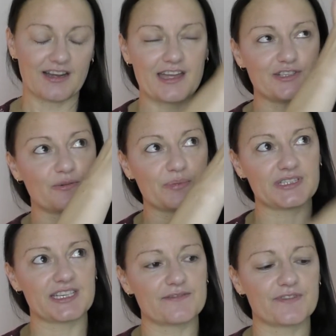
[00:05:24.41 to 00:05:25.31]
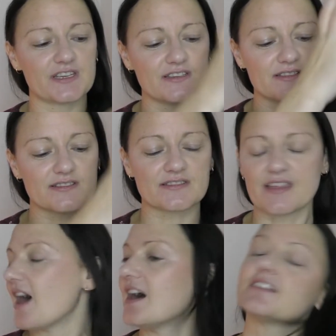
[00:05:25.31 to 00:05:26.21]
and your belief is
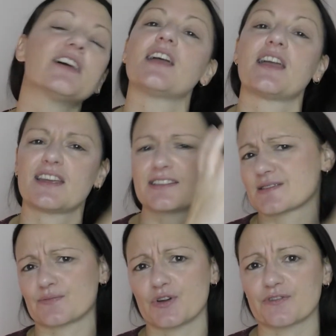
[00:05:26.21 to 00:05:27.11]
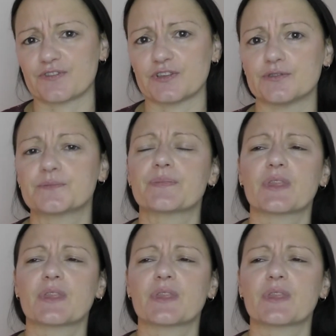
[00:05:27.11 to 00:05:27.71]
that it doesn't work for you,